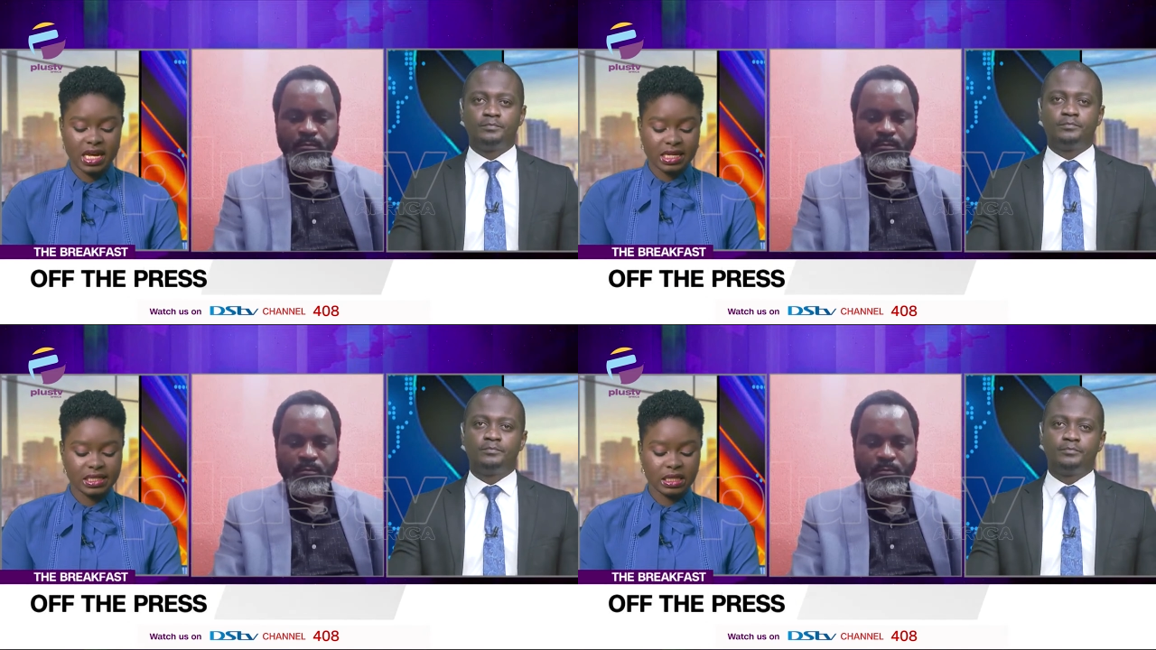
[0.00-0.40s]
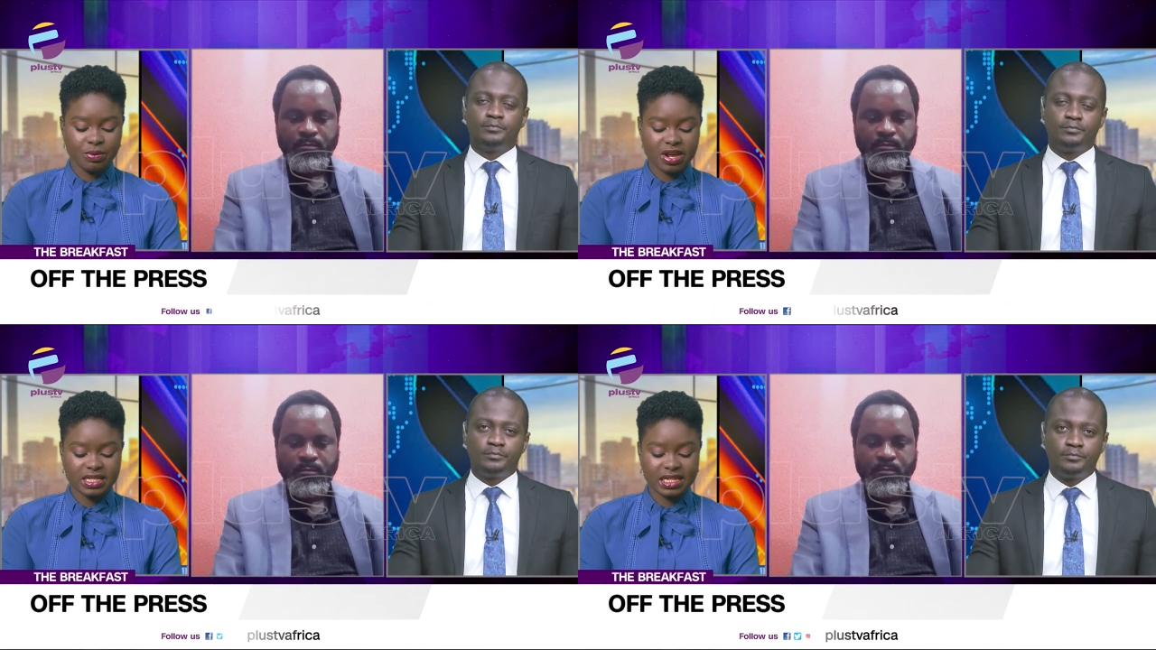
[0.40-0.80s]
Speaker 1: saying the
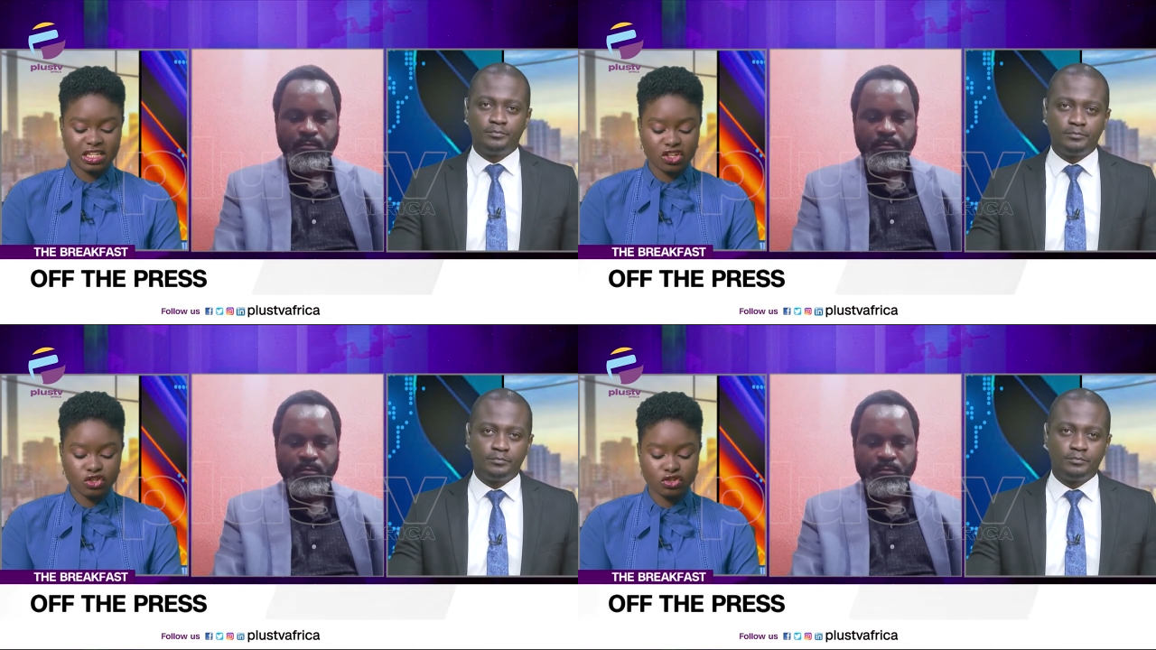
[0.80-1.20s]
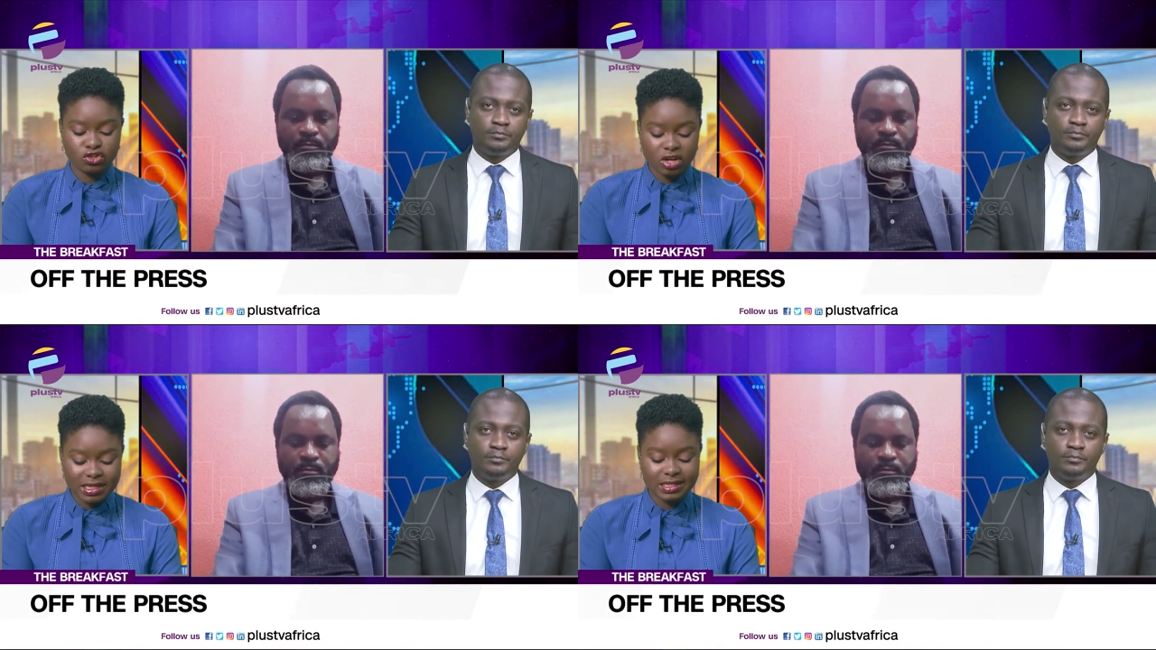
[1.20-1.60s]
president is
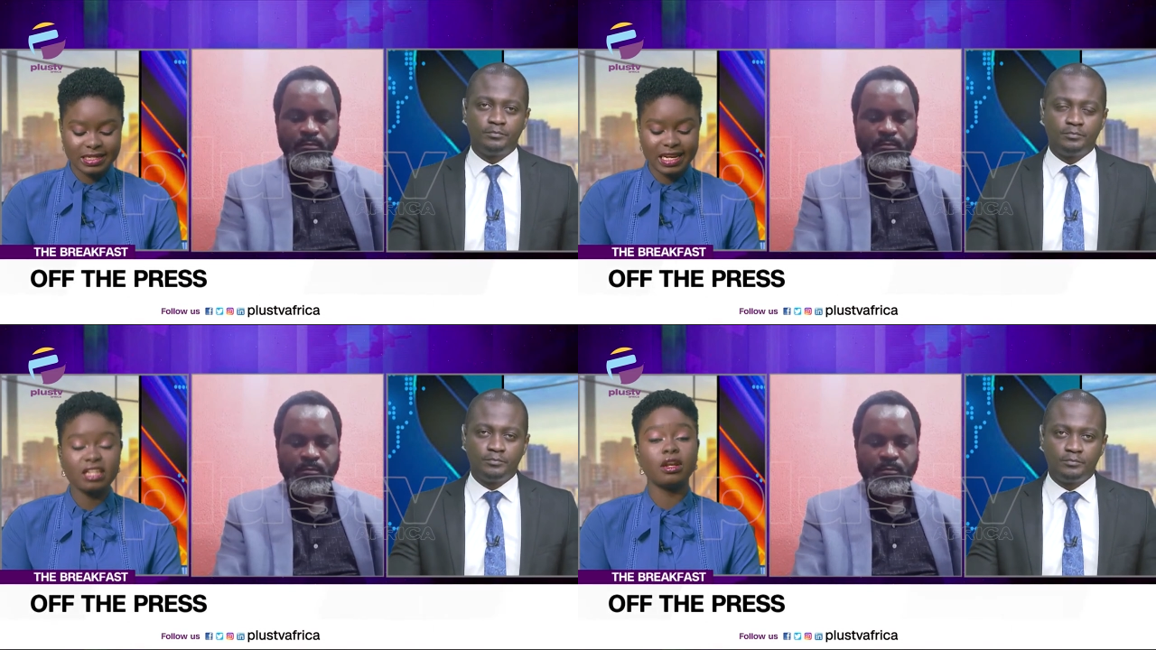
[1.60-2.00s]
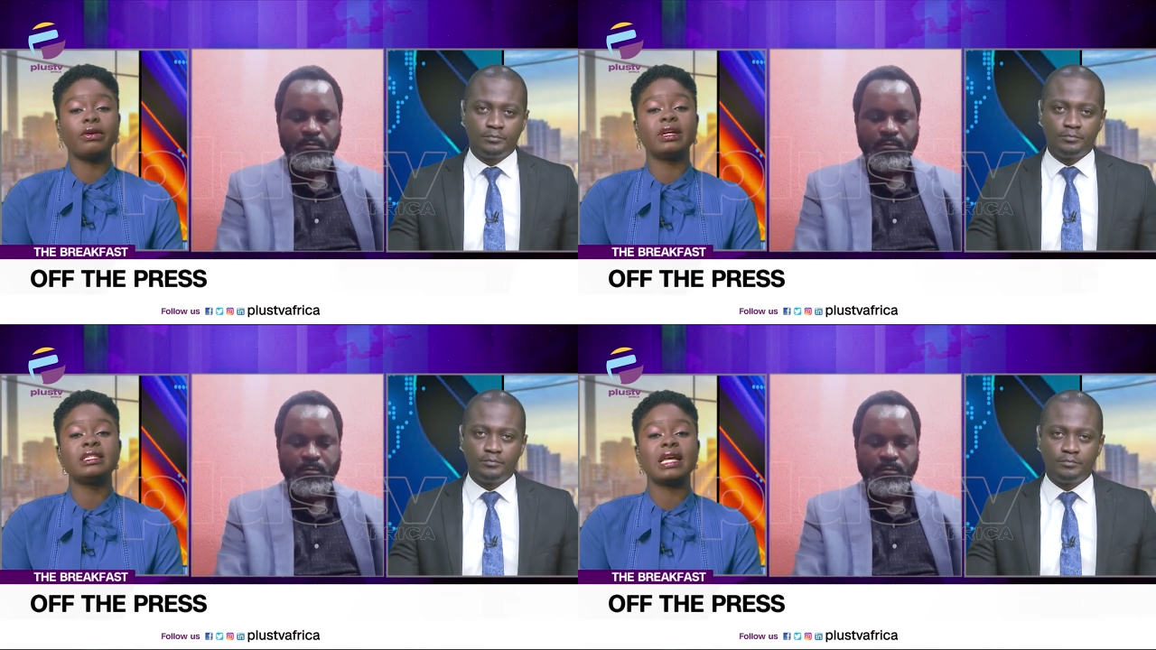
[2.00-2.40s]
just
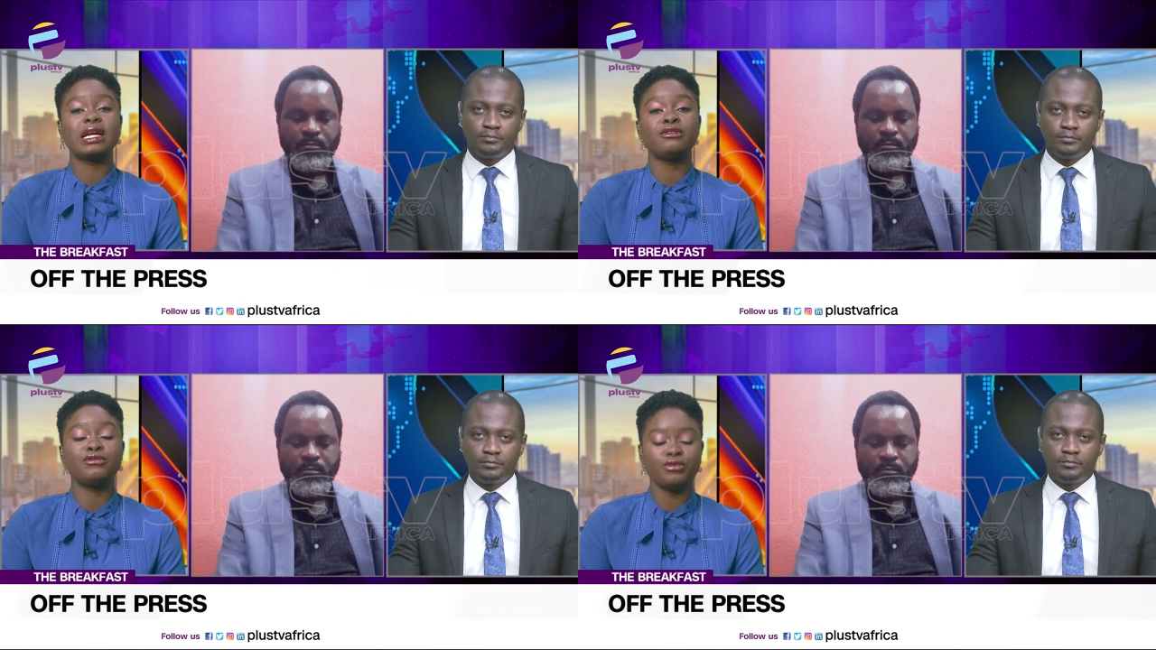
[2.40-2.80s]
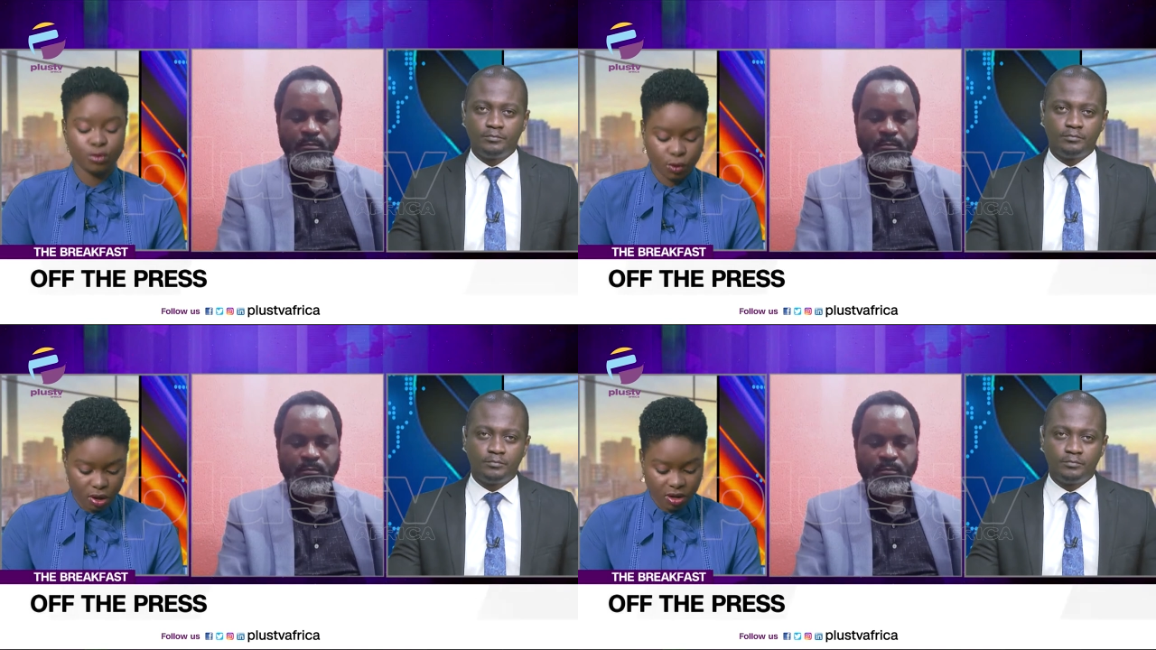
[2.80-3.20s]
ignorant and
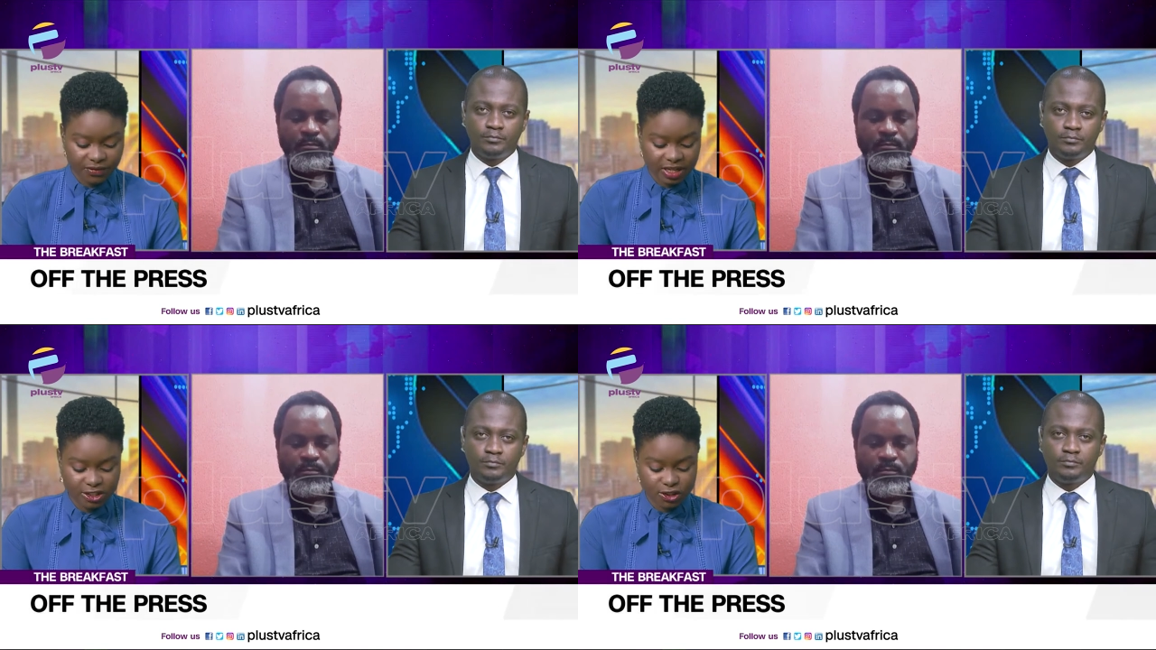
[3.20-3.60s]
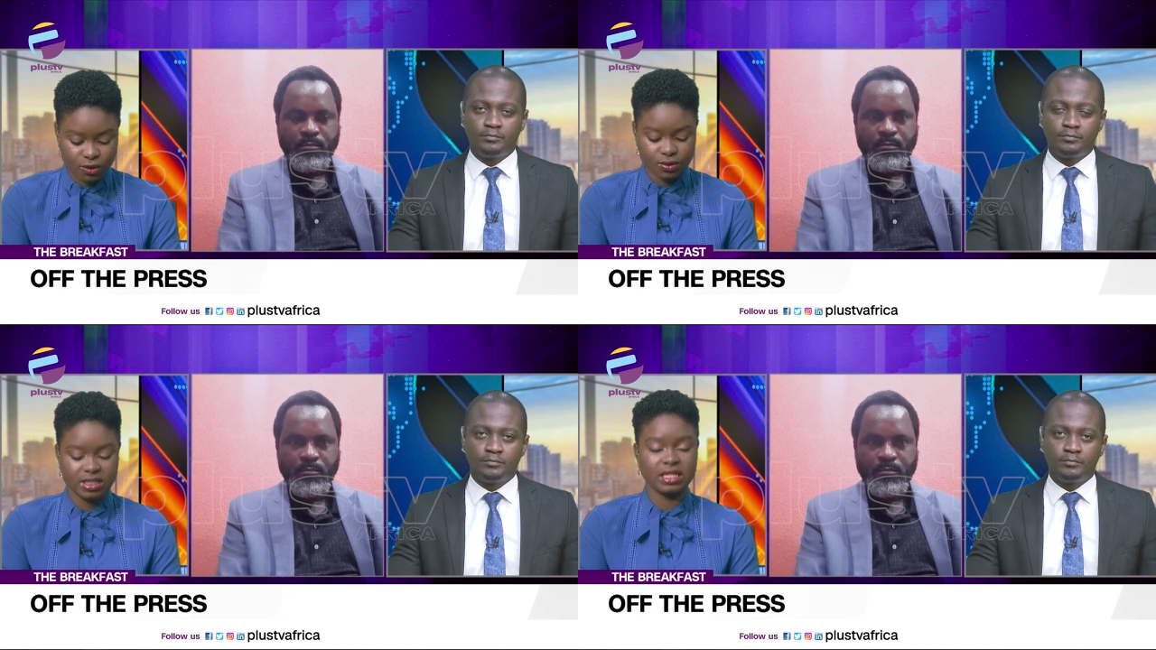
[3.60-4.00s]
full of
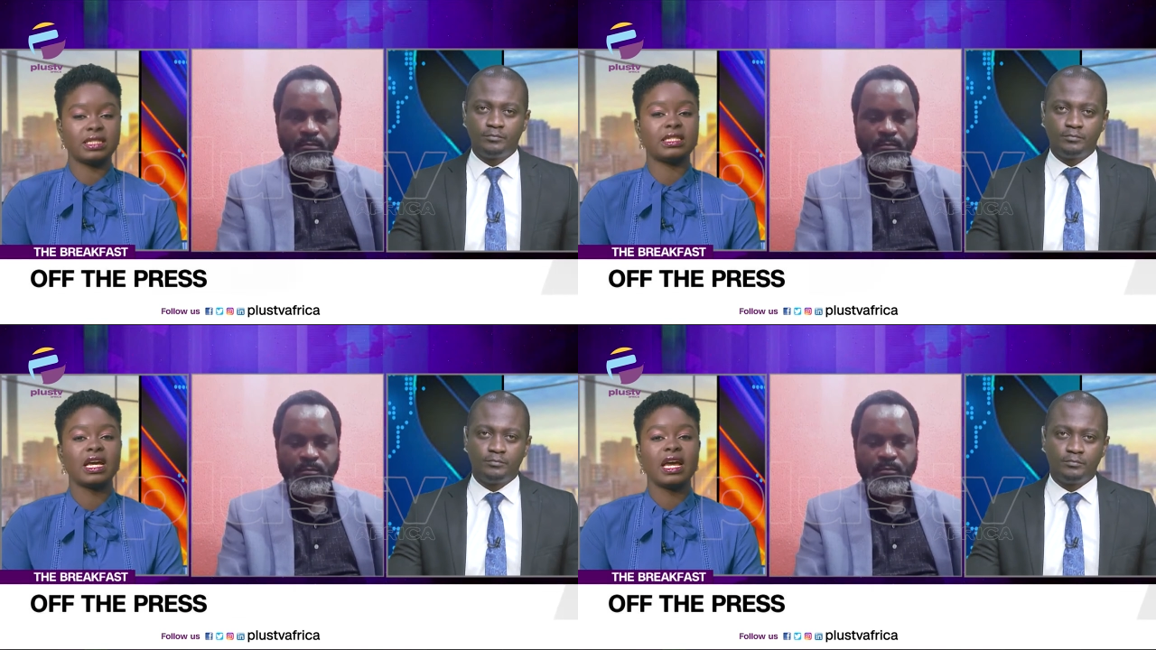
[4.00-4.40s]
excuses.